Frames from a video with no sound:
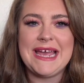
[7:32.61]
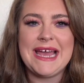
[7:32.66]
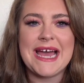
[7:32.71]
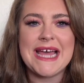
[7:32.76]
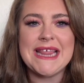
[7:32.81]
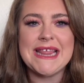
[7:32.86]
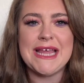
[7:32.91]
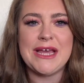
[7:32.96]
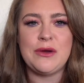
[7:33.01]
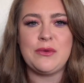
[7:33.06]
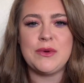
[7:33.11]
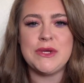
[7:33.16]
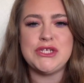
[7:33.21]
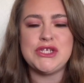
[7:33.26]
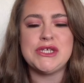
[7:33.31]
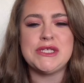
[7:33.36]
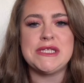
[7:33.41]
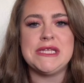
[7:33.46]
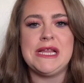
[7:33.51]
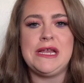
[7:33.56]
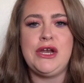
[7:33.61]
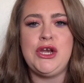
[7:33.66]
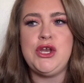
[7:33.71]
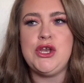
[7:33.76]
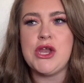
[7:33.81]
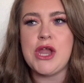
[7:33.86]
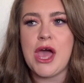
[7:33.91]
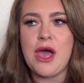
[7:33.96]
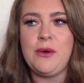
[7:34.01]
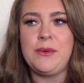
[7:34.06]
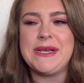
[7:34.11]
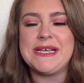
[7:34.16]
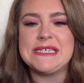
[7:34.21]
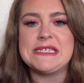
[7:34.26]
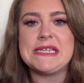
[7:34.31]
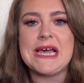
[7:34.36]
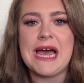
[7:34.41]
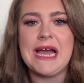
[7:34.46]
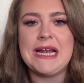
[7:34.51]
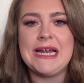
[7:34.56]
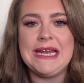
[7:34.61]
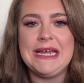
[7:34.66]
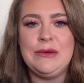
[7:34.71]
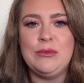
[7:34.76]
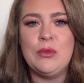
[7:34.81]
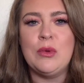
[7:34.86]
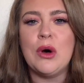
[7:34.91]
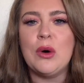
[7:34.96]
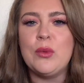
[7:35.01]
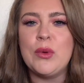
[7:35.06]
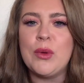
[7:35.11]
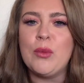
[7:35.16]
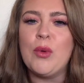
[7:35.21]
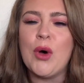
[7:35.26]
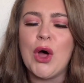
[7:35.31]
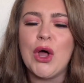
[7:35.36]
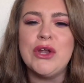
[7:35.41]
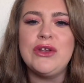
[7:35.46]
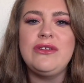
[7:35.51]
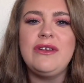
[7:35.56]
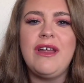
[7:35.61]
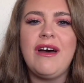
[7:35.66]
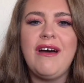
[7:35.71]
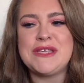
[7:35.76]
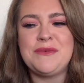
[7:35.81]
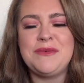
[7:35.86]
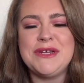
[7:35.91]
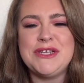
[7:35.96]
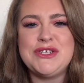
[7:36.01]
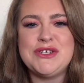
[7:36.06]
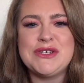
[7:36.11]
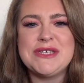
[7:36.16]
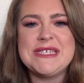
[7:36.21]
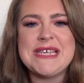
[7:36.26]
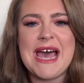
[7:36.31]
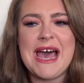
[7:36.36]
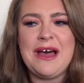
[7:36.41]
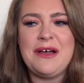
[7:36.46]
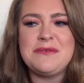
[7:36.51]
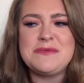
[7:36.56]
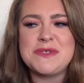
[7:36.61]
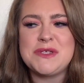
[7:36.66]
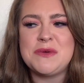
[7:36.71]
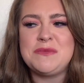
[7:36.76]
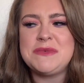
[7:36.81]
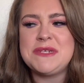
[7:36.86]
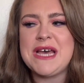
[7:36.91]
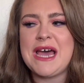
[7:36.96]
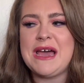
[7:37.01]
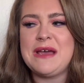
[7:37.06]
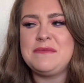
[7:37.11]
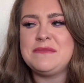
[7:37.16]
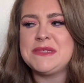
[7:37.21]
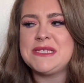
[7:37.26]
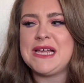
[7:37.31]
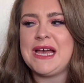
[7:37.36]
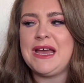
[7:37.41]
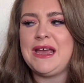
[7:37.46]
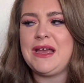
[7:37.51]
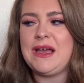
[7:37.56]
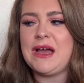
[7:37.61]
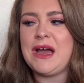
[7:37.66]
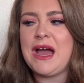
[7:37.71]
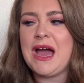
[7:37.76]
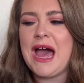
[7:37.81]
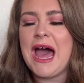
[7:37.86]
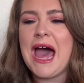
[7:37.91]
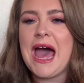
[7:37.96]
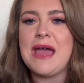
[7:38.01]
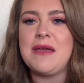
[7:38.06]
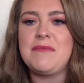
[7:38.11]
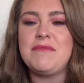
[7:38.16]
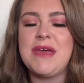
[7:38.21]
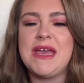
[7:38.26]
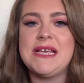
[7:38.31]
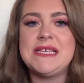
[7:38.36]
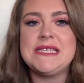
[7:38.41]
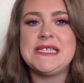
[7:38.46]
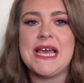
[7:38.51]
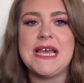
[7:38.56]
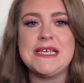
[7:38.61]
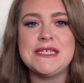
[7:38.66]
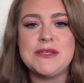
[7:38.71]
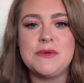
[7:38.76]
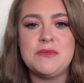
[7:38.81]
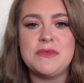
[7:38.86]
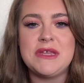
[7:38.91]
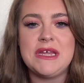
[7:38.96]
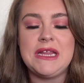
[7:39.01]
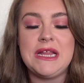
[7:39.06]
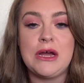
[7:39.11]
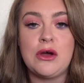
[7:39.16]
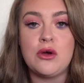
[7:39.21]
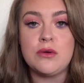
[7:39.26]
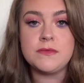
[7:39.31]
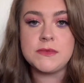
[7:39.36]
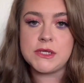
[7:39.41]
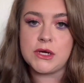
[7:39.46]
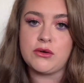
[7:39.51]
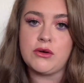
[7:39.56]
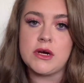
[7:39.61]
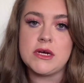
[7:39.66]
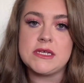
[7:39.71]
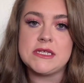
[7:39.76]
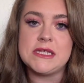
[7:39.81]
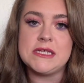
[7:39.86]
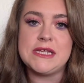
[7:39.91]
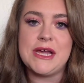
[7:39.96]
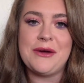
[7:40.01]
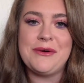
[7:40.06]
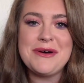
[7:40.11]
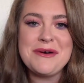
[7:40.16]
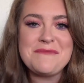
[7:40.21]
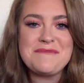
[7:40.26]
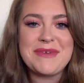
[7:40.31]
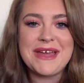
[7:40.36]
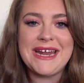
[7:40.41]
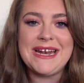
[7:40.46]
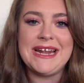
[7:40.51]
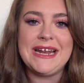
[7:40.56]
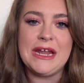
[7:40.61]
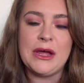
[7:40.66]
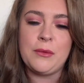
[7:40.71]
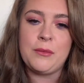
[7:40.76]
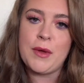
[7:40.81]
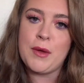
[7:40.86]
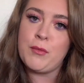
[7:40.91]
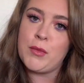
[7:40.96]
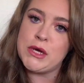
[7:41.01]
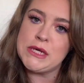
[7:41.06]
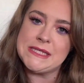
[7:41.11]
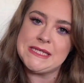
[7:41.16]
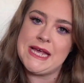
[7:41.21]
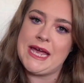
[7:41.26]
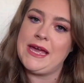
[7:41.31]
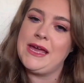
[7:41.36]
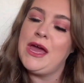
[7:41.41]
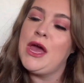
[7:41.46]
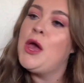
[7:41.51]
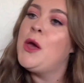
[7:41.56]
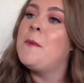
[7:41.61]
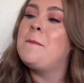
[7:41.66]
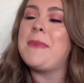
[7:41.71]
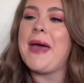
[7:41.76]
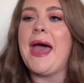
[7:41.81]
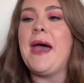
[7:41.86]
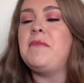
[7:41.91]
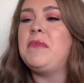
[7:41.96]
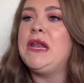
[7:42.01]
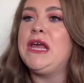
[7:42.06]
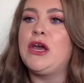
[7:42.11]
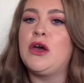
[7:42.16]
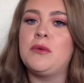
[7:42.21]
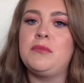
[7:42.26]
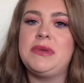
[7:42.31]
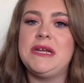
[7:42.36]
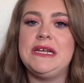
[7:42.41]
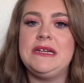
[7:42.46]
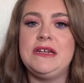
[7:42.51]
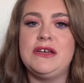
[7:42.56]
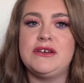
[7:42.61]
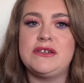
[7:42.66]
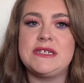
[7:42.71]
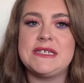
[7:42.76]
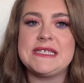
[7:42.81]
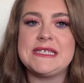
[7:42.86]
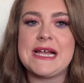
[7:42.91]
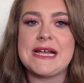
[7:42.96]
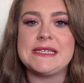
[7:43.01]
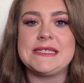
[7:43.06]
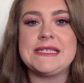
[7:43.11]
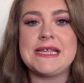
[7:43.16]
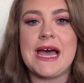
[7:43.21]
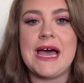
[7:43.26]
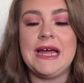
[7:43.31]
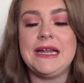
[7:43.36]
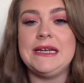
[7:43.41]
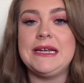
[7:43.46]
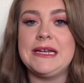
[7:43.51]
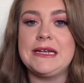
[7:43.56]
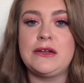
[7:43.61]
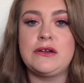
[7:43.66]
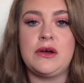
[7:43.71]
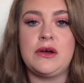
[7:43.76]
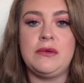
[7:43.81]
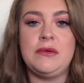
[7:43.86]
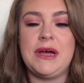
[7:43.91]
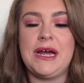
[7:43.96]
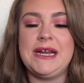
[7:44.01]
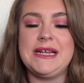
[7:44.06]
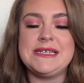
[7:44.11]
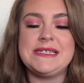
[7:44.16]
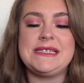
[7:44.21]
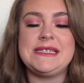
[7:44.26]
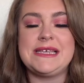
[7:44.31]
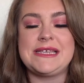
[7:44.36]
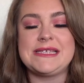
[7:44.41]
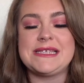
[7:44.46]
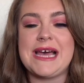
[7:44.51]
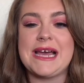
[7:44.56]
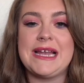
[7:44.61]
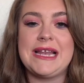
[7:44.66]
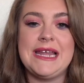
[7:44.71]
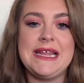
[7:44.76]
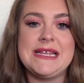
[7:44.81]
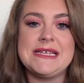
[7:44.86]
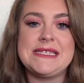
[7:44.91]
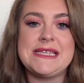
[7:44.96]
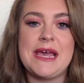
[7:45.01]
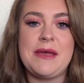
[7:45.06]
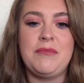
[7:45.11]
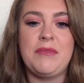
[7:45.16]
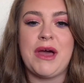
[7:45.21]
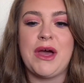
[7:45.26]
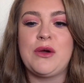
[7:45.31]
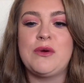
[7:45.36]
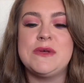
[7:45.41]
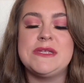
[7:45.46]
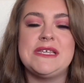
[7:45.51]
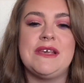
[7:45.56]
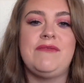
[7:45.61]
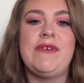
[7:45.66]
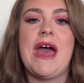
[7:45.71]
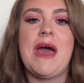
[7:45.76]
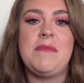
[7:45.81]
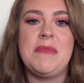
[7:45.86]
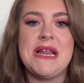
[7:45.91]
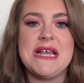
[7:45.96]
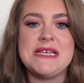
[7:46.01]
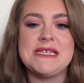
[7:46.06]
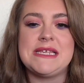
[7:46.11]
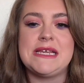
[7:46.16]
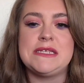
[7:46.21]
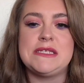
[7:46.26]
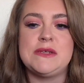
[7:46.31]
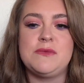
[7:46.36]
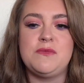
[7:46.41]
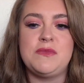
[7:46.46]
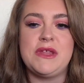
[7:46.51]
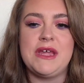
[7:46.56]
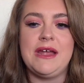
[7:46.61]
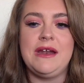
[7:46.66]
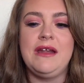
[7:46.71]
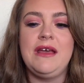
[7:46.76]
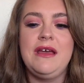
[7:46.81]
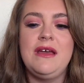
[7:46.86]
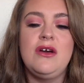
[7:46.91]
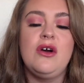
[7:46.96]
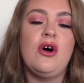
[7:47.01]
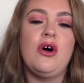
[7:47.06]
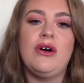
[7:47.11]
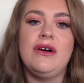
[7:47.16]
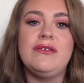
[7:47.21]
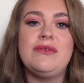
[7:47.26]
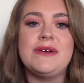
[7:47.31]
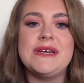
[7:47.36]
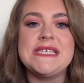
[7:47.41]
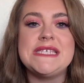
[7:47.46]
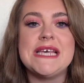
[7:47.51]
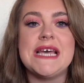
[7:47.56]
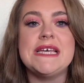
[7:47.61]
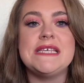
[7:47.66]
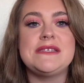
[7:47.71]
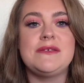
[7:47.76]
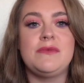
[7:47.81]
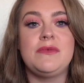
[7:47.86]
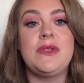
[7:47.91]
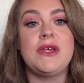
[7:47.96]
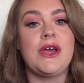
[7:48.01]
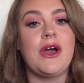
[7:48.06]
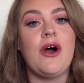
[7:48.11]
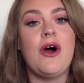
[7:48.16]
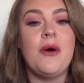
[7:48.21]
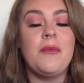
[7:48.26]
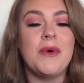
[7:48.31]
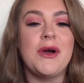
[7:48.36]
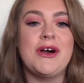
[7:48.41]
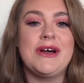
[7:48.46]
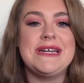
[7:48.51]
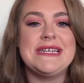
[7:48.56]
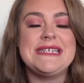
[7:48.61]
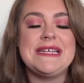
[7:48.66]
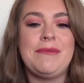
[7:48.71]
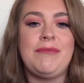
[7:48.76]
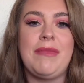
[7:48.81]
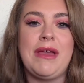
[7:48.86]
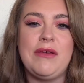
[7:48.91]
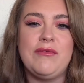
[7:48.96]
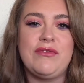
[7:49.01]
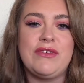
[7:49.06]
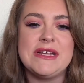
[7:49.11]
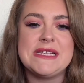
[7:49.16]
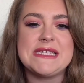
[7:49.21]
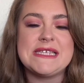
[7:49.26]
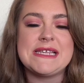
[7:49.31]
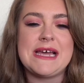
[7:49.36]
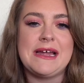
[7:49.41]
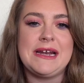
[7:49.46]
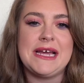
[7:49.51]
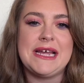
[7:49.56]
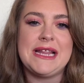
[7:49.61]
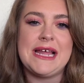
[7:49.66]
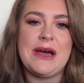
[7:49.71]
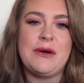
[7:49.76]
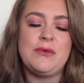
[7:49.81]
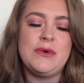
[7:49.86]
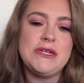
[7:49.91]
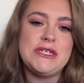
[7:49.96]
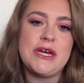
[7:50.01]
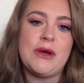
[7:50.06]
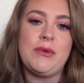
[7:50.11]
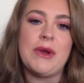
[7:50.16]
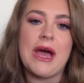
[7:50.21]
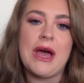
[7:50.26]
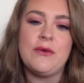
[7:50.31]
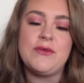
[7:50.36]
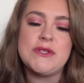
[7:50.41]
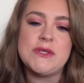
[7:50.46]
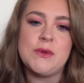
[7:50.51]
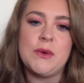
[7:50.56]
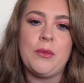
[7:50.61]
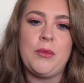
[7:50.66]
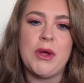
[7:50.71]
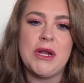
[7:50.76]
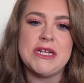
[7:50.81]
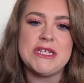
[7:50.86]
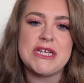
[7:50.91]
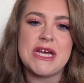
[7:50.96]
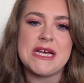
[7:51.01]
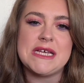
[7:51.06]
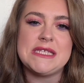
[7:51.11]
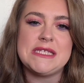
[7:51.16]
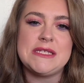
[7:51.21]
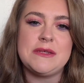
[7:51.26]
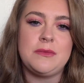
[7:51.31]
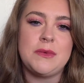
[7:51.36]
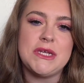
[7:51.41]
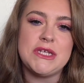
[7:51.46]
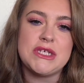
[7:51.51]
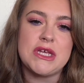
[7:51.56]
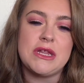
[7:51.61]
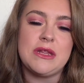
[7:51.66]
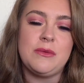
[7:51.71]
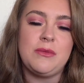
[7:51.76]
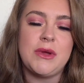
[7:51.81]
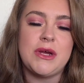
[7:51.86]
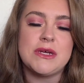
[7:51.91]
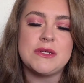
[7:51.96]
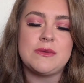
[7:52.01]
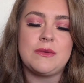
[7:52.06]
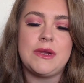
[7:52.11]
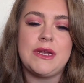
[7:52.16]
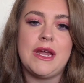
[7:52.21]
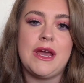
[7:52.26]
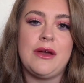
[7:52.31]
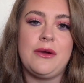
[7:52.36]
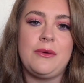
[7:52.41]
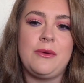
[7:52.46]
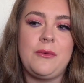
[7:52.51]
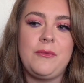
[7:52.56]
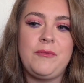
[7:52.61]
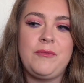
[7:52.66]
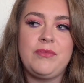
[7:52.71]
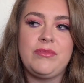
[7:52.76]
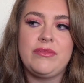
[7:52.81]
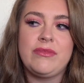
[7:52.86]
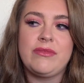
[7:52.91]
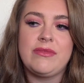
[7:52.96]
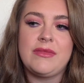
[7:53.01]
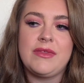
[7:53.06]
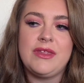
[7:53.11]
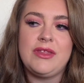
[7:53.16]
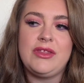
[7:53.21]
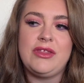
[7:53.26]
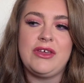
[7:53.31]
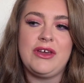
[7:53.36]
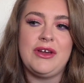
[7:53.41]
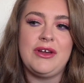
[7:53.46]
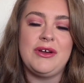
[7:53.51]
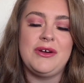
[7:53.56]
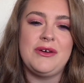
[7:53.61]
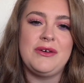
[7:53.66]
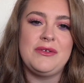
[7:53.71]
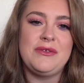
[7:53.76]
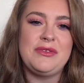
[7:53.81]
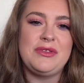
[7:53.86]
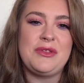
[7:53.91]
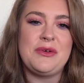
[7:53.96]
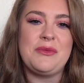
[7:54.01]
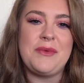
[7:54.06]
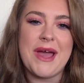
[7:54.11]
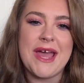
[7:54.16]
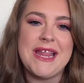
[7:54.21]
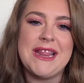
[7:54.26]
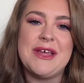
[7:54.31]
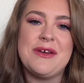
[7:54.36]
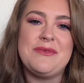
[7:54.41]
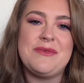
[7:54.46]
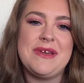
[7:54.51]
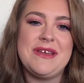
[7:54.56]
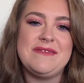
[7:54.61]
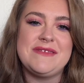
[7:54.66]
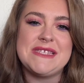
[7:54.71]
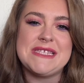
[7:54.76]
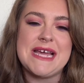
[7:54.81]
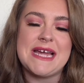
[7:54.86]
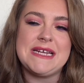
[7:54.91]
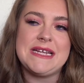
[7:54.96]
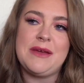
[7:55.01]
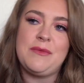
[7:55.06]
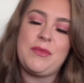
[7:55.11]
I think we just know exactly what we want, so it does help sometimes. Like, I may say something that comes across as though I'm being a little bit bossy, but Emily completely understands that, and it's exactly the same backwards if Emily says something. Or if we say something, go, oh my God, I didn't mean for it to sound like that. We don't have to apologise to each other because we know that the way that we've said it.